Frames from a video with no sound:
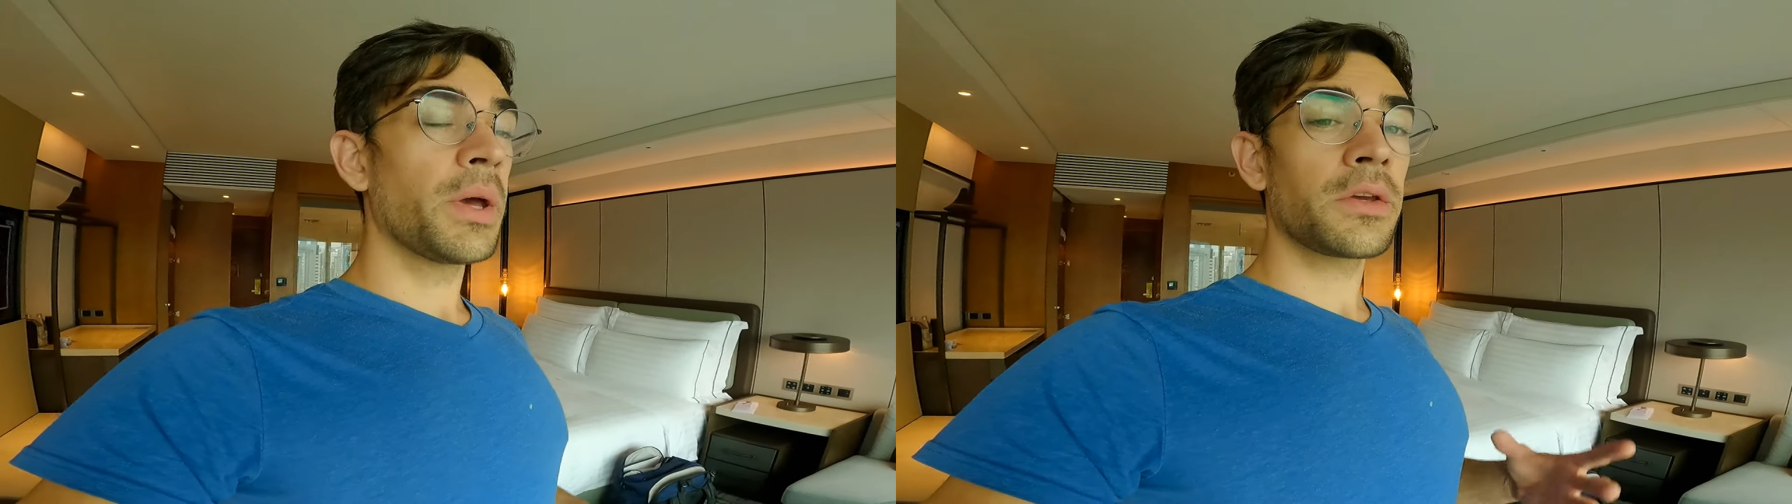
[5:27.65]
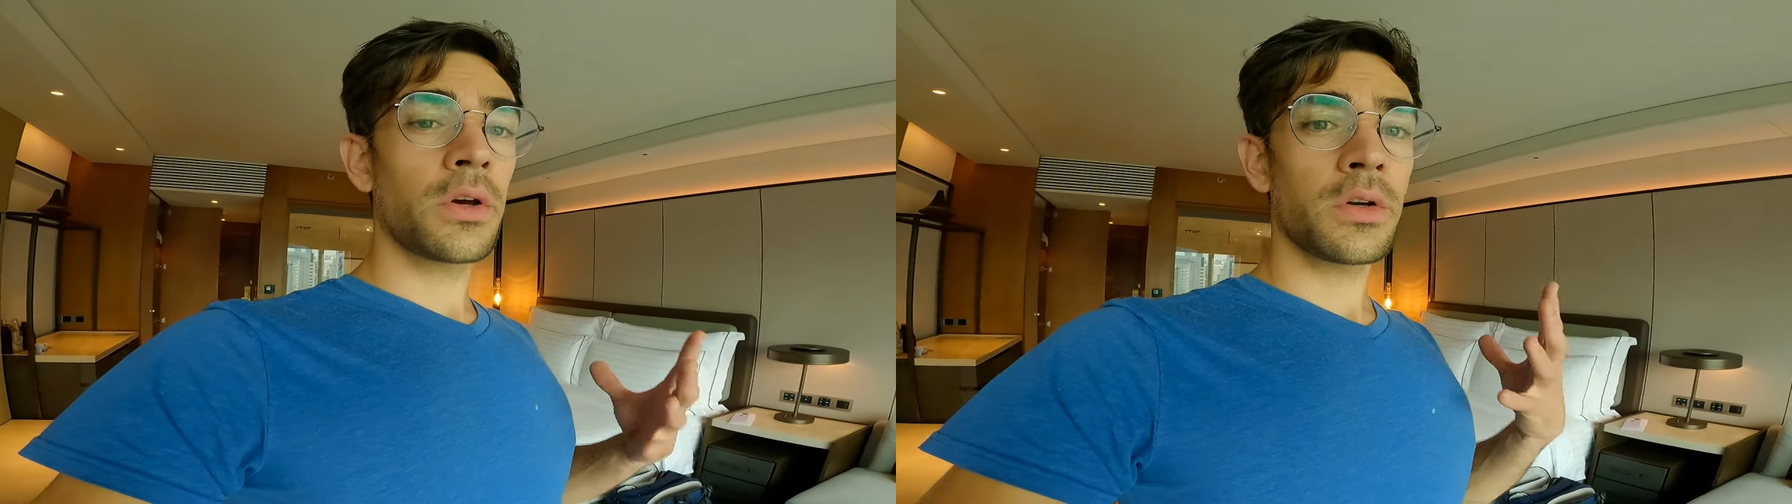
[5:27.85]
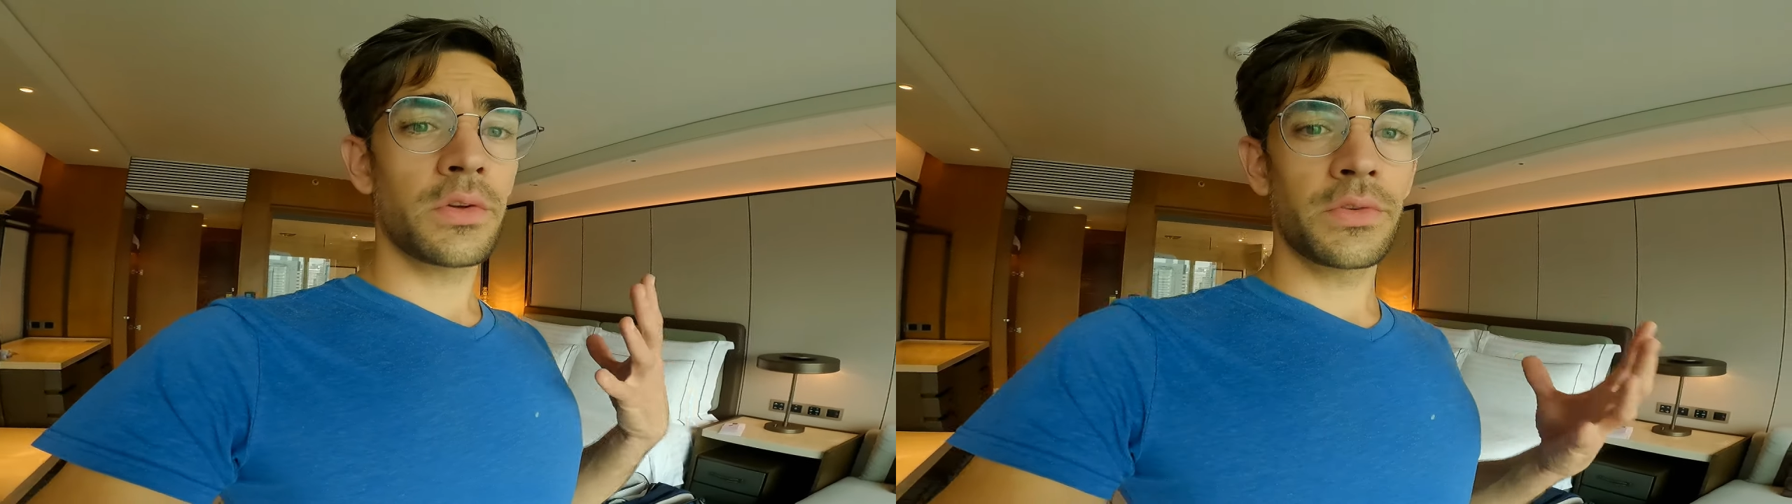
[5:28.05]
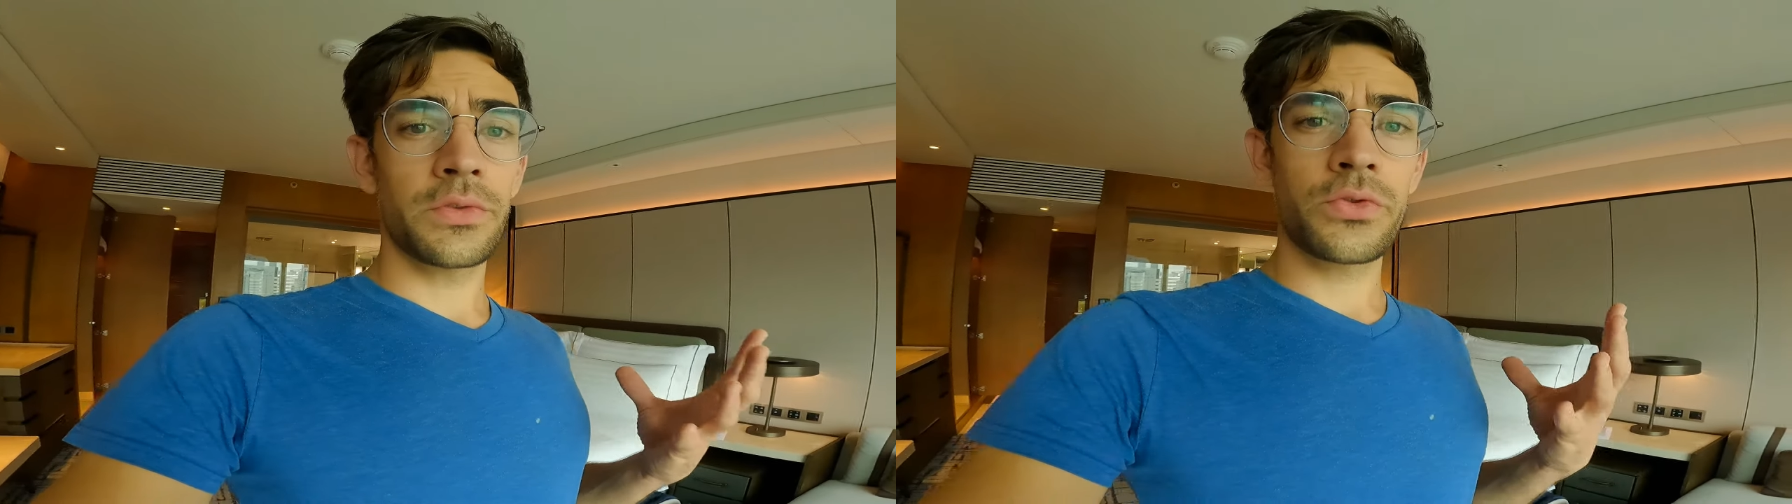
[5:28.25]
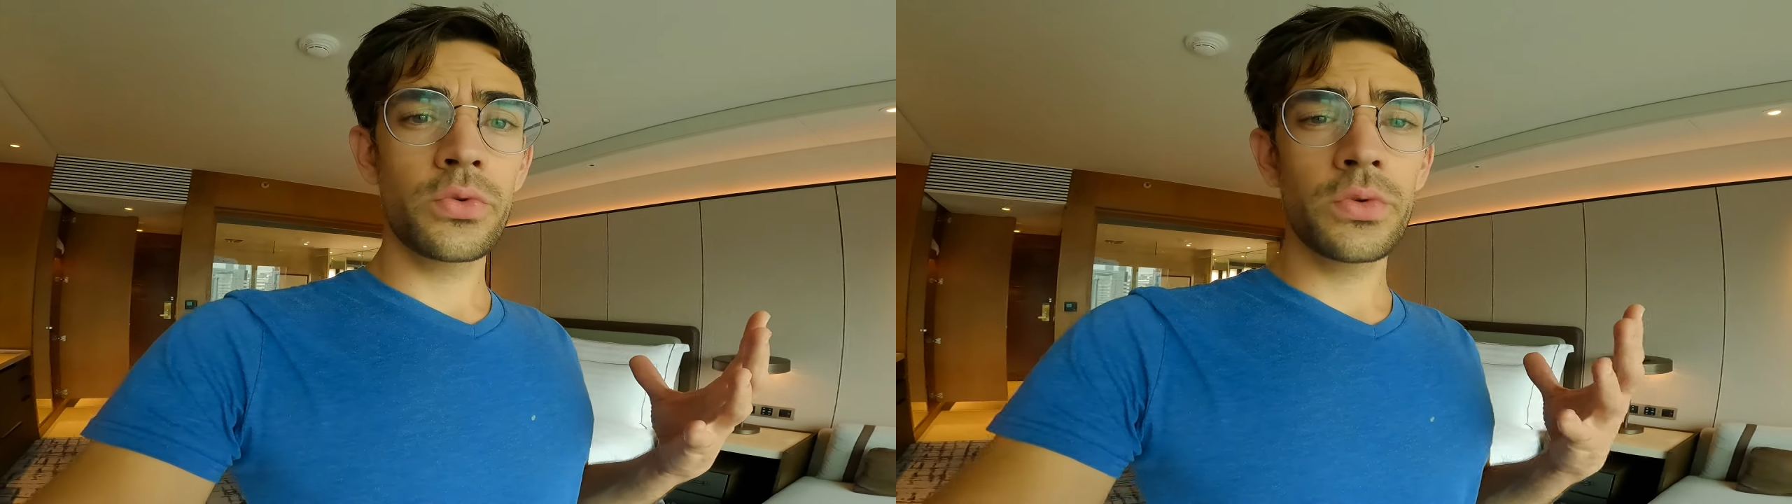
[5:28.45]
Bangkok
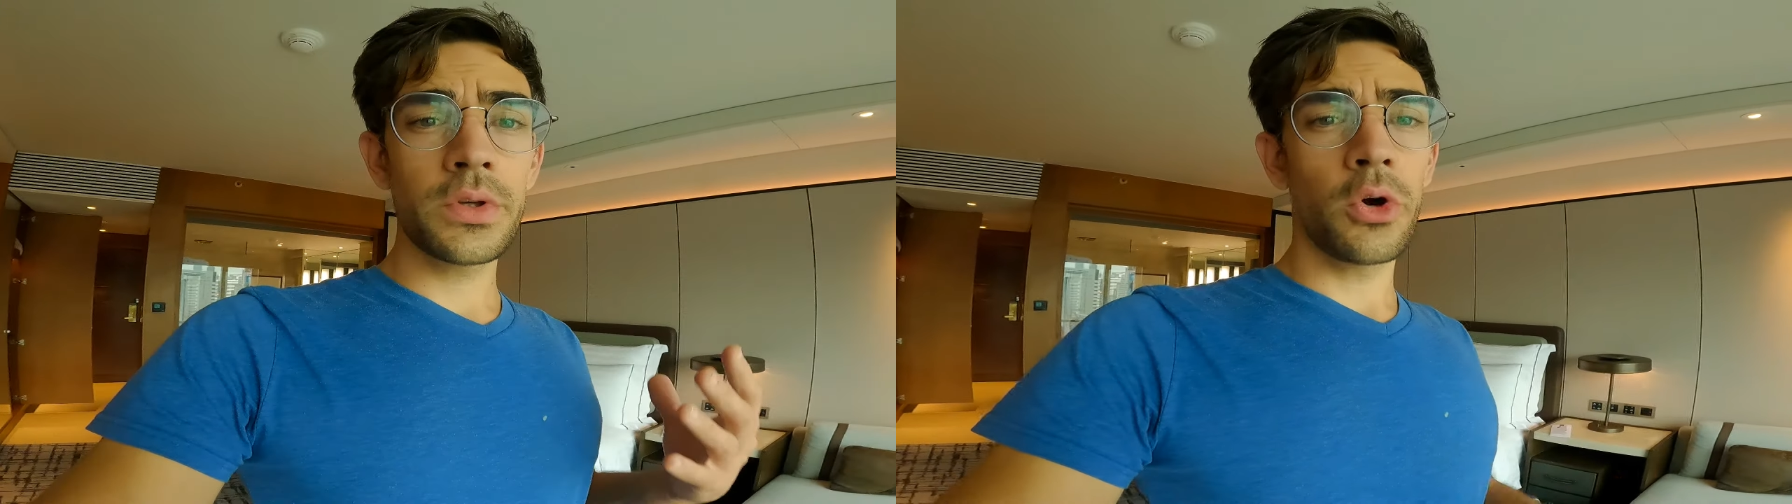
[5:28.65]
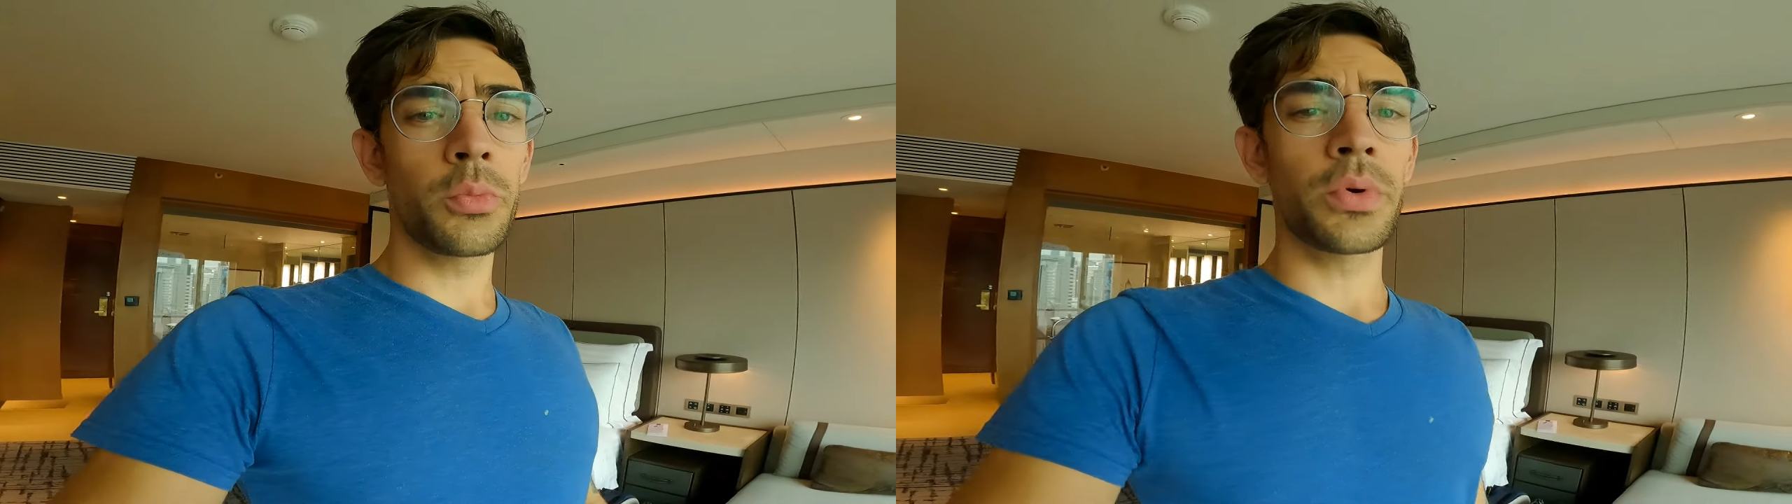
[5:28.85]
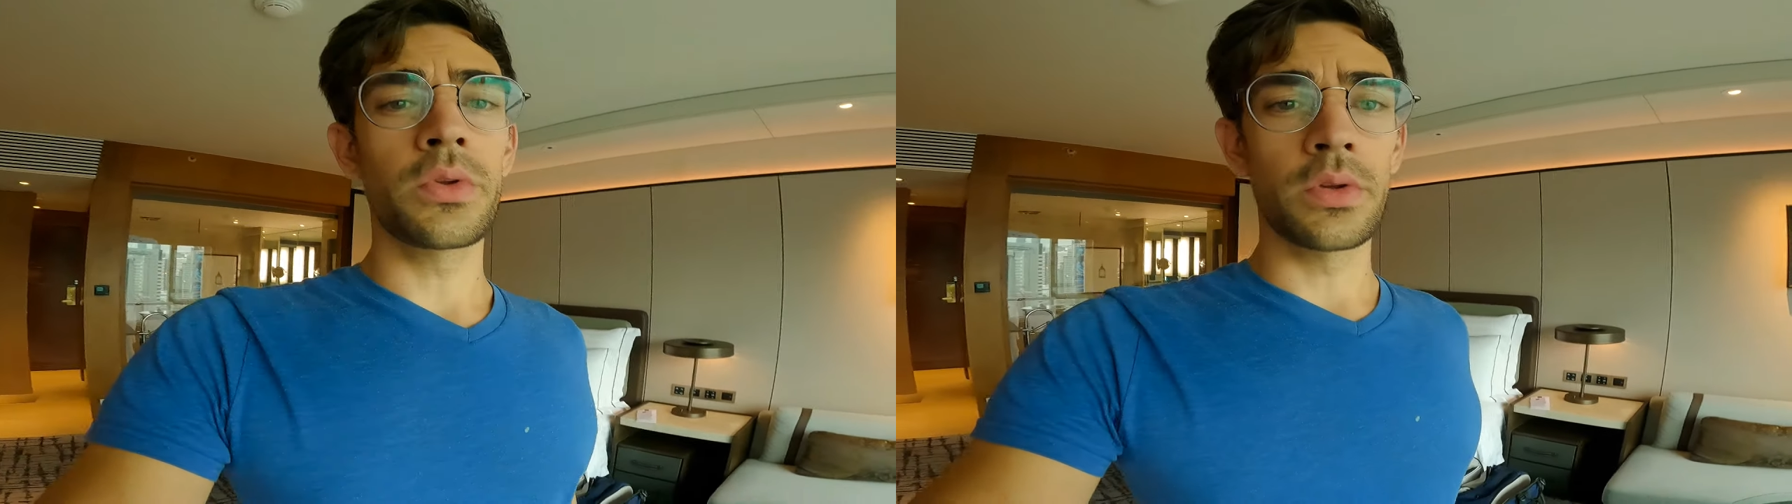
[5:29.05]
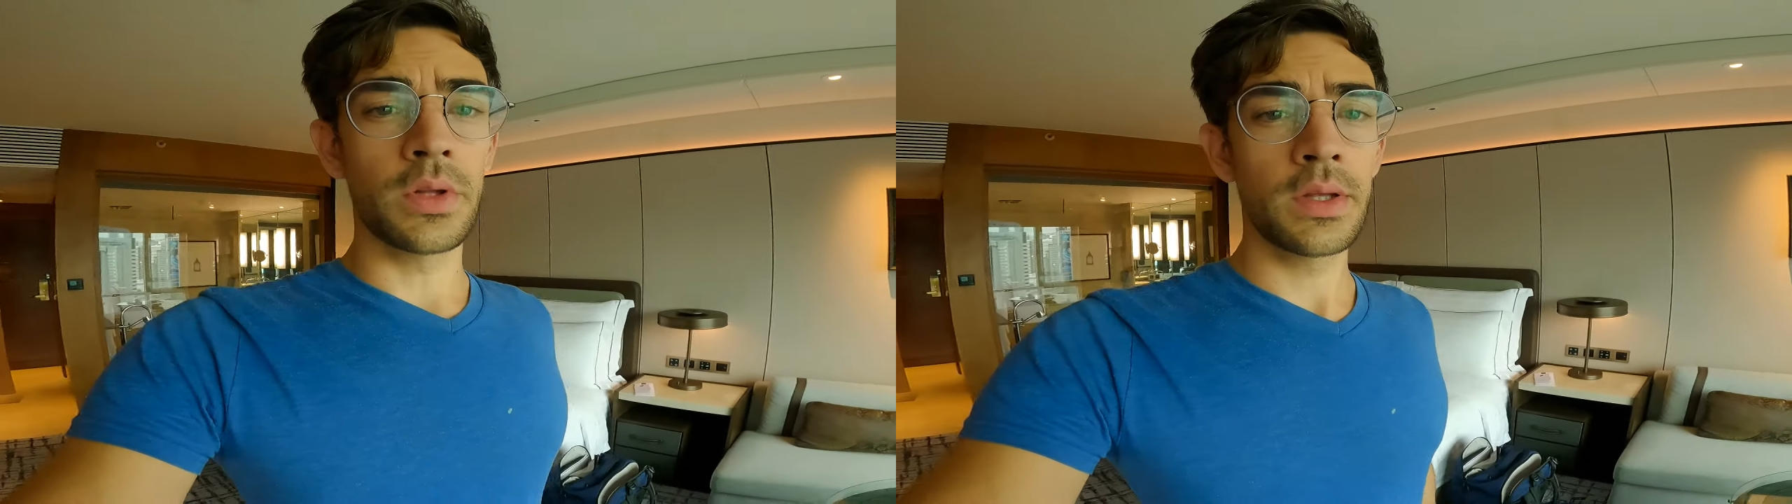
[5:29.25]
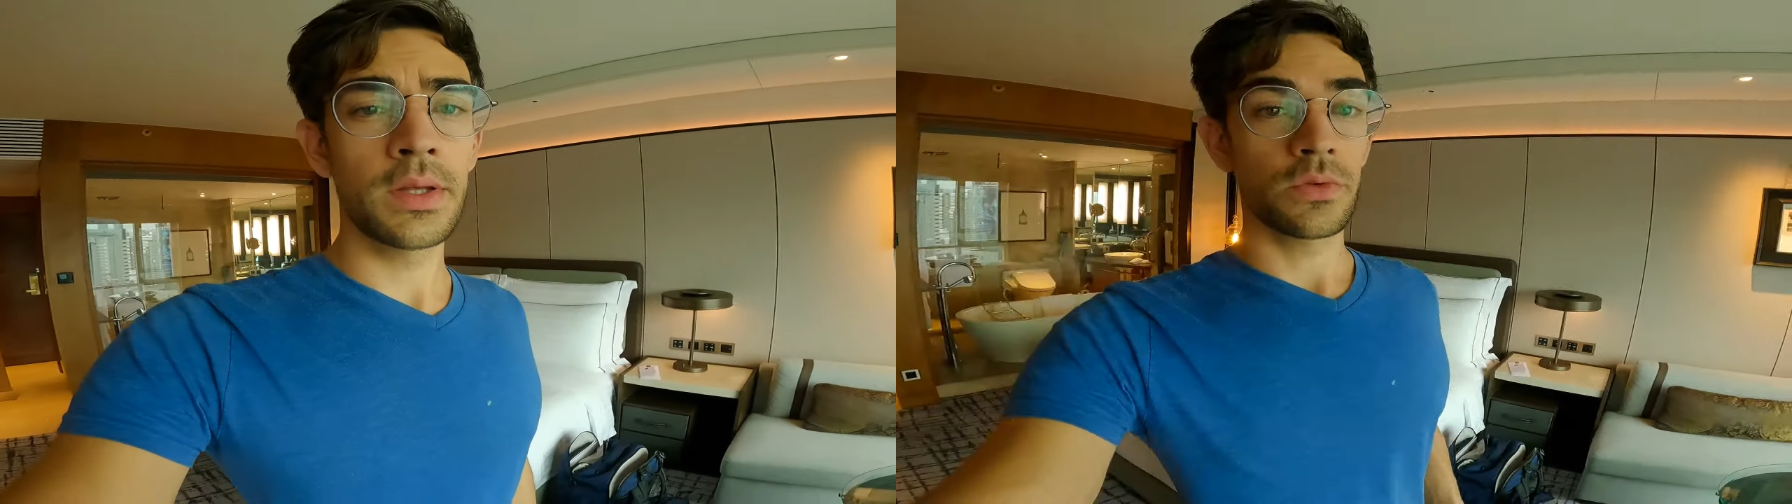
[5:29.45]
is truly open